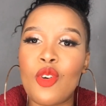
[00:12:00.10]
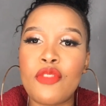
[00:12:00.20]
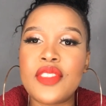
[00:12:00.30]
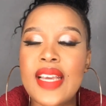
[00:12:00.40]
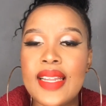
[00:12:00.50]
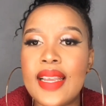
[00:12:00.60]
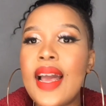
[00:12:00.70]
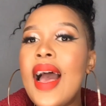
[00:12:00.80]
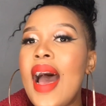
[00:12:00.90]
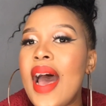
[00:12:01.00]
out of 10.
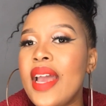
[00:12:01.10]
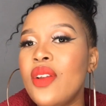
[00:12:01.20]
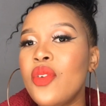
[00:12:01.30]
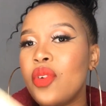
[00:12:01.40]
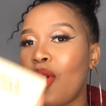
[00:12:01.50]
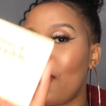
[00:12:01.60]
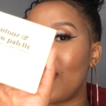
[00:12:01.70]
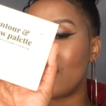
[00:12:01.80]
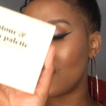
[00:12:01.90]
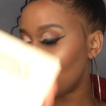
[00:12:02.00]
Highly
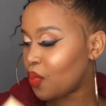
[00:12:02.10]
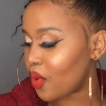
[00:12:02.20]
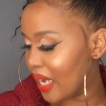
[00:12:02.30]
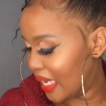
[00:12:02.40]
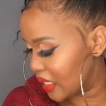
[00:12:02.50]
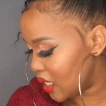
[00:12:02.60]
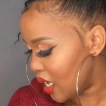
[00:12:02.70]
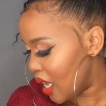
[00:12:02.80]
recommend this product.